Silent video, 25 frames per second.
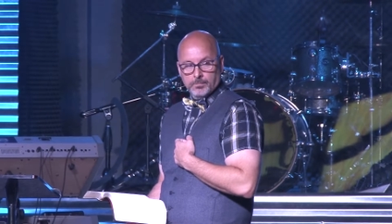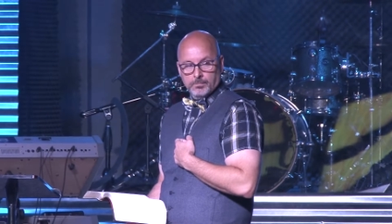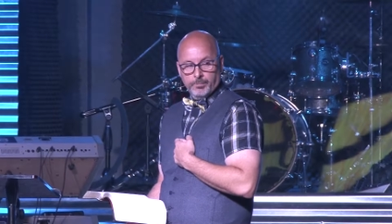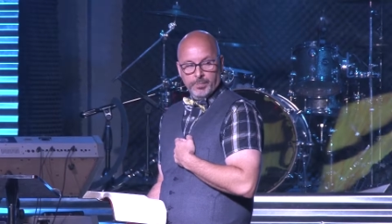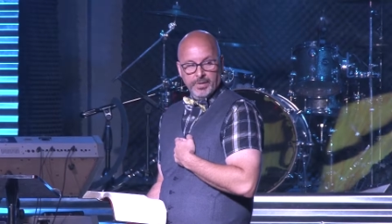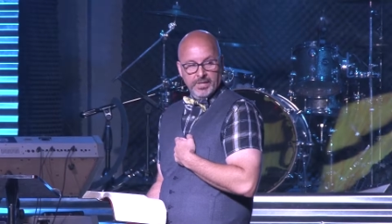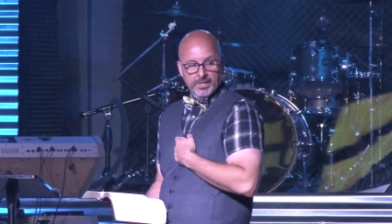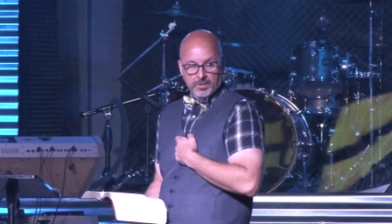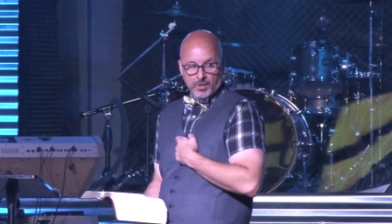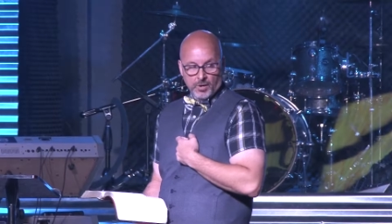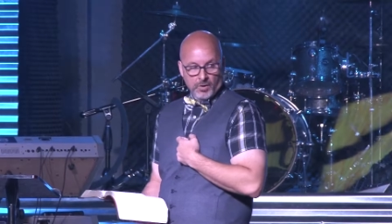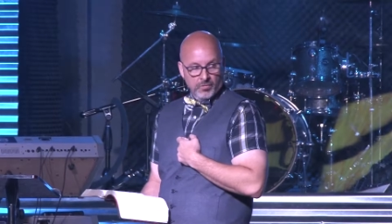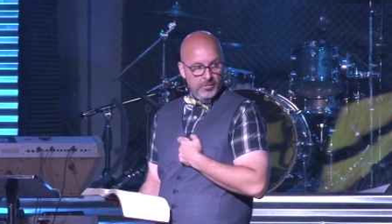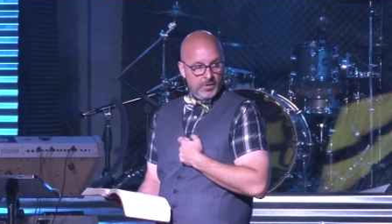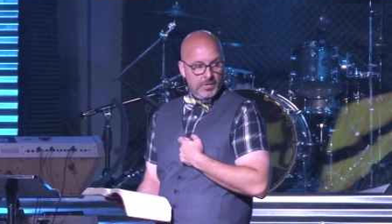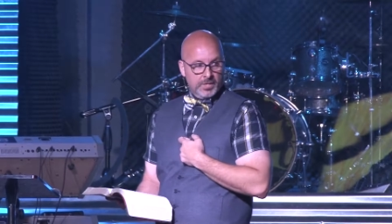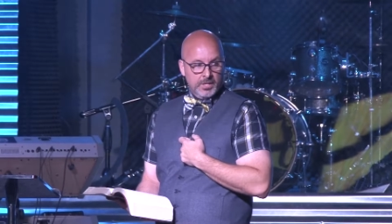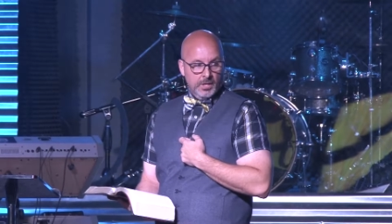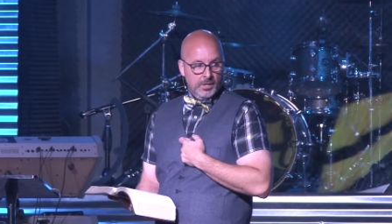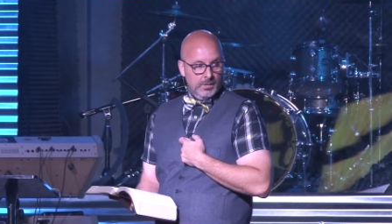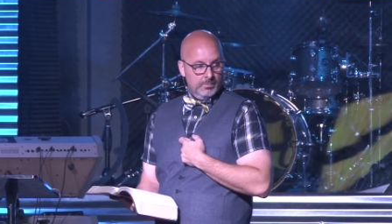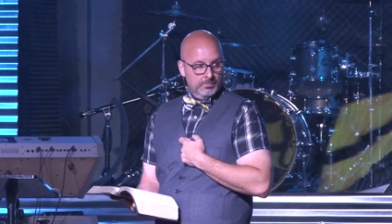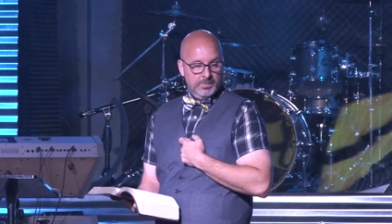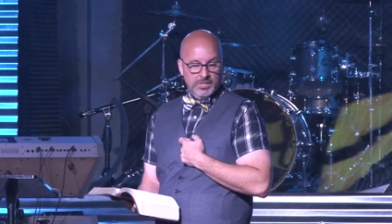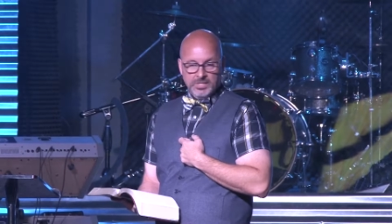Being
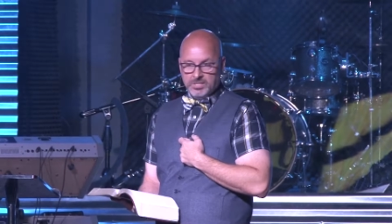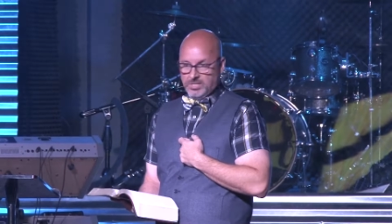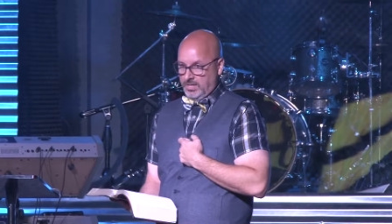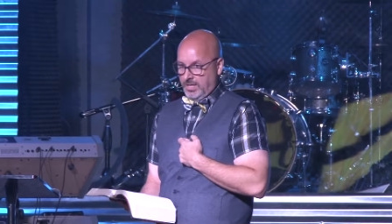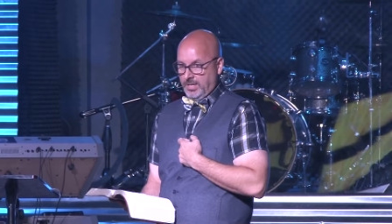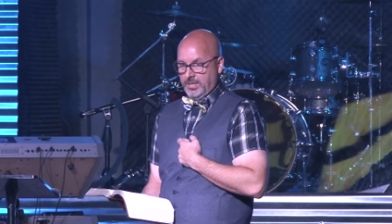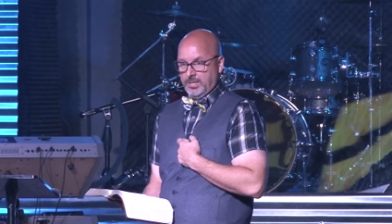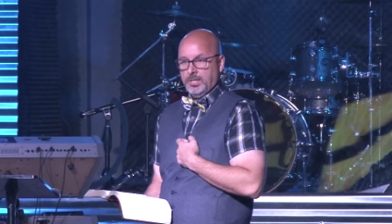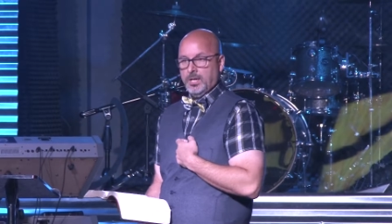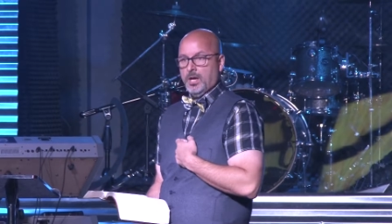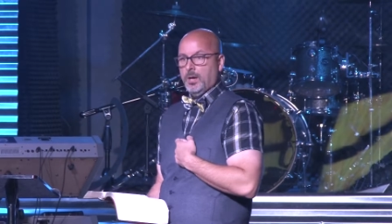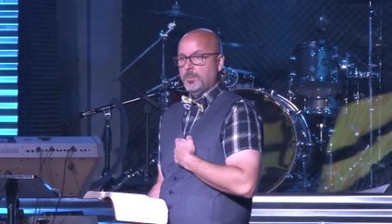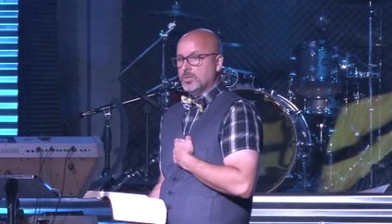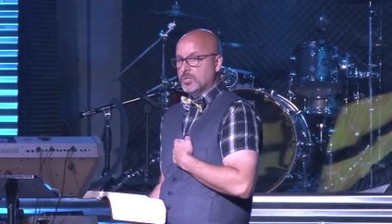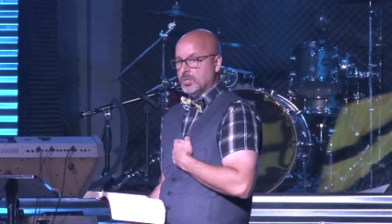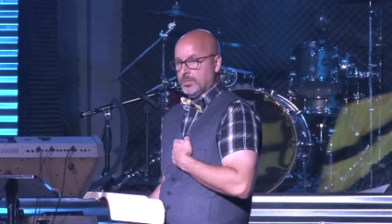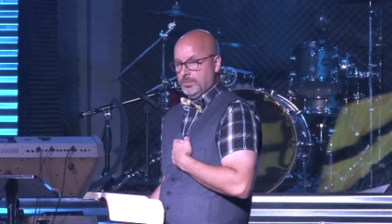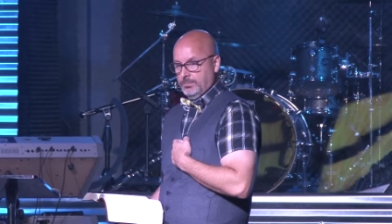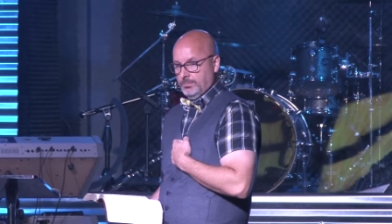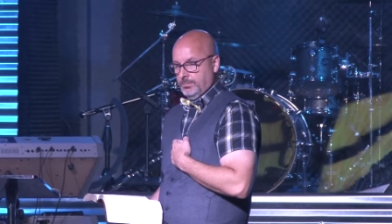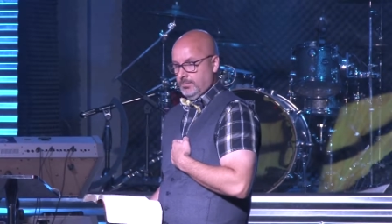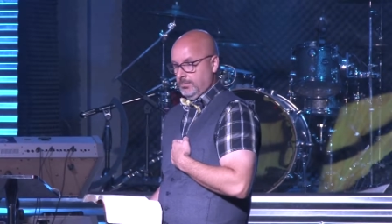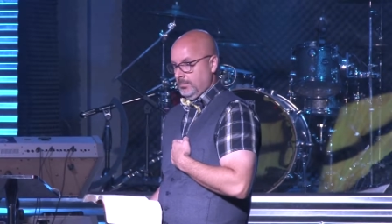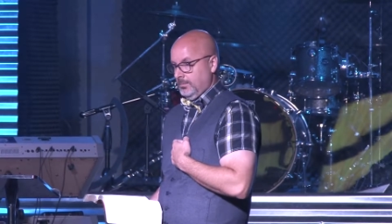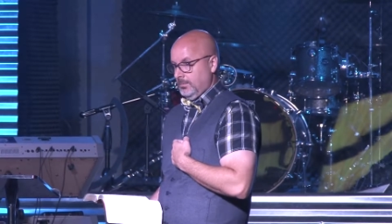overcome is not an
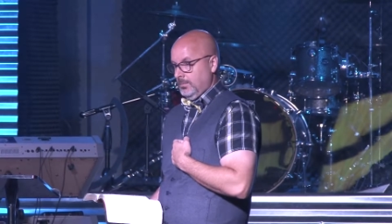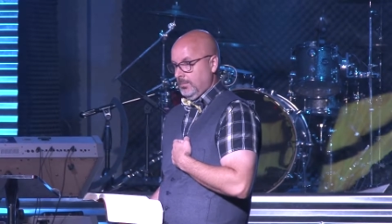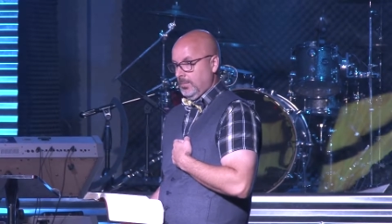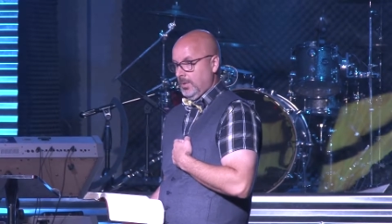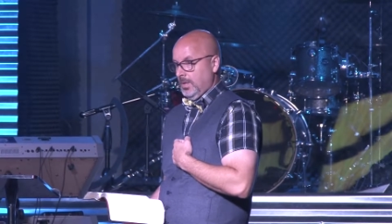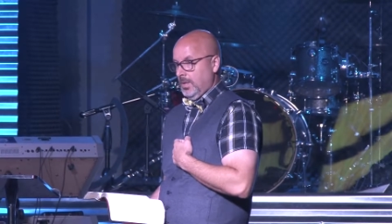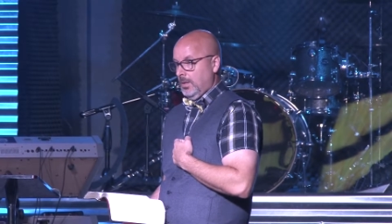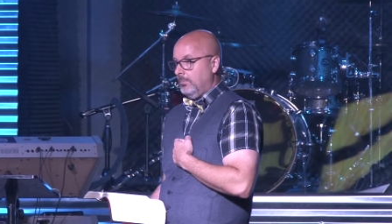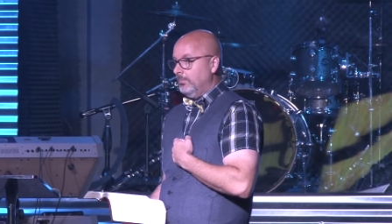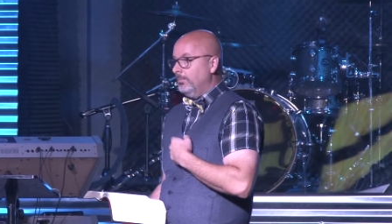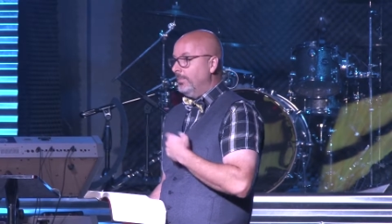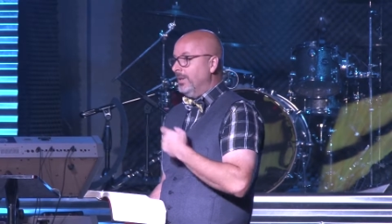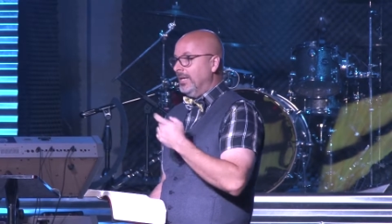option.